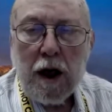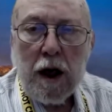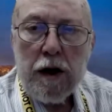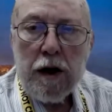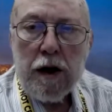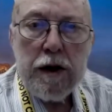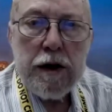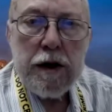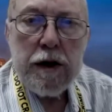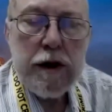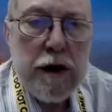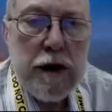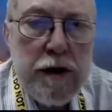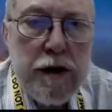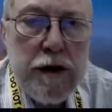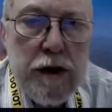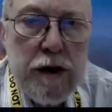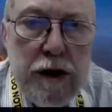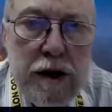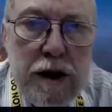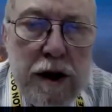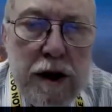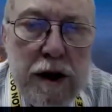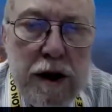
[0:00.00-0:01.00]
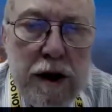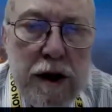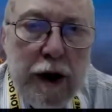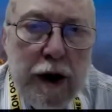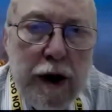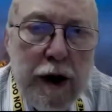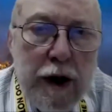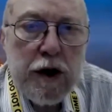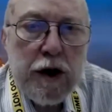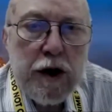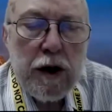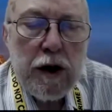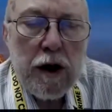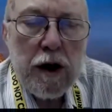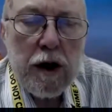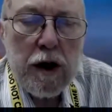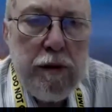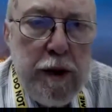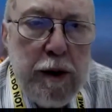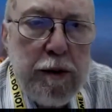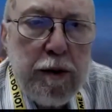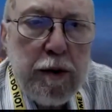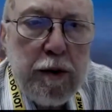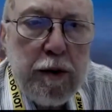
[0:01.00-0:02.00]
There's also something which a lot of
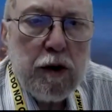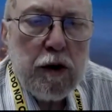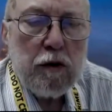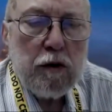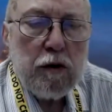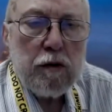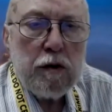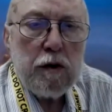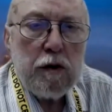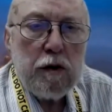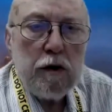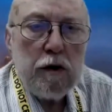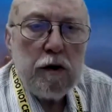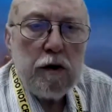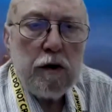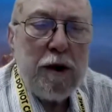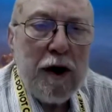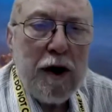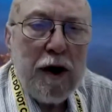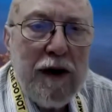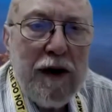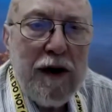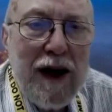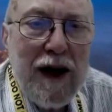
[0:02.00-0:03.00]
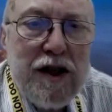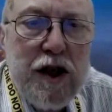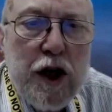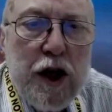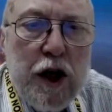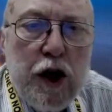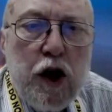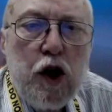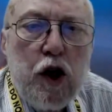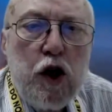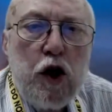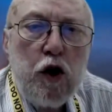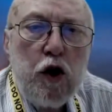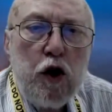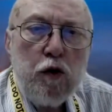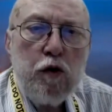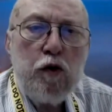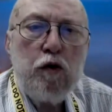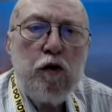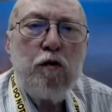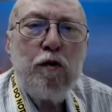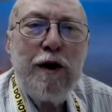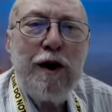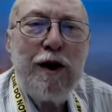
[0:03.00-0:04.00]
people don't know about, and that's the acute
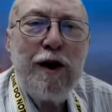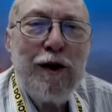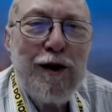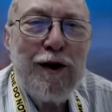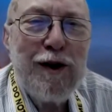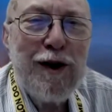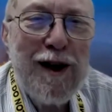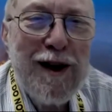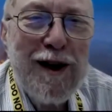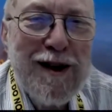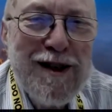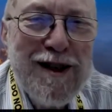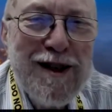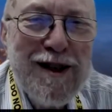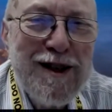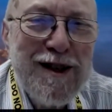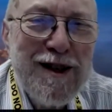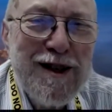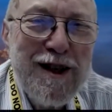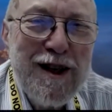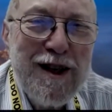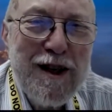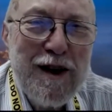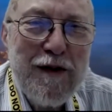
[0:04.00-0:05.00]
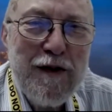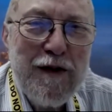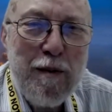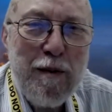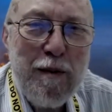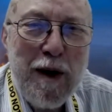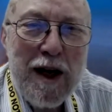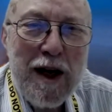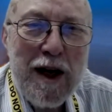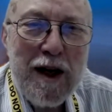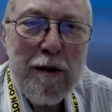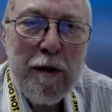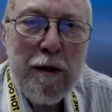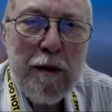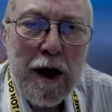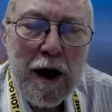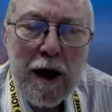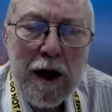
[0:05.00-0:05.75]
renal toxicity of imatinib.